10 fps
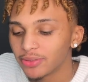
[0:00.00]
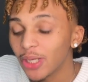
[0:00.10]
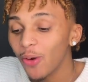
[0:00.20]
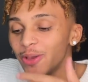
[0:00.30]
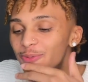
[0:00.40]

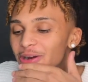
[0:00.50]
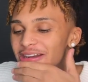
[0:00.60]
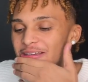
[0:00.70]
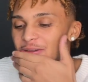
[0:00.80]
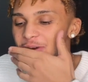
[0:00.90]
Oh, he
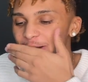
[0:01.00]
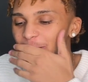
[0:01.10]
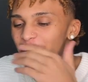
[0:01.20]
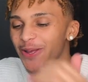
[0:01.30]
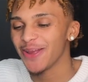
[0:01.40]
ready, he ready.
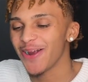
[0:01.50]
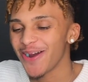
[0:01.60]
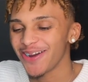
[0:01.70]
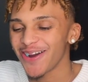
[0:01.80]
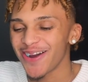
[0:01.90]
Okay, all
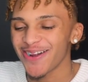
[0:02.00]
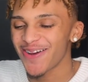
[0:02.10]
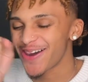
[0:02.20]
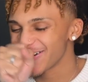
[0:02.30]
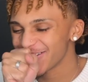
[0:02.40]
right, all right,
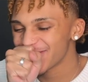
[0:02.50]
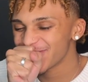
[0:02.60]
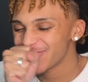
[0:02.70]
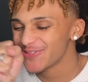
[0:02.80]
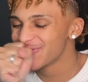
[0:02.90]
all right.
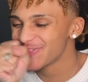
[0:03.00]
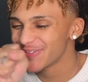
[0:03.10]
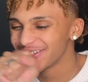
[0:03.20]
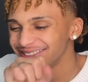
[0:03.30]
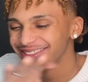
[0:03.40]

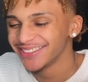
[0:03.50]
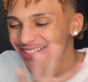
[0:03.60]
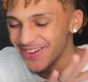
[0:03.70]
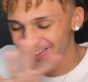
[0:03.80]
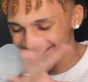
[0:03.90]

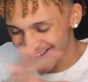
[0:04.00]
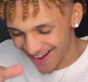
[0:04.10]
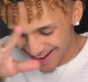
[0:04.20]
Okay, all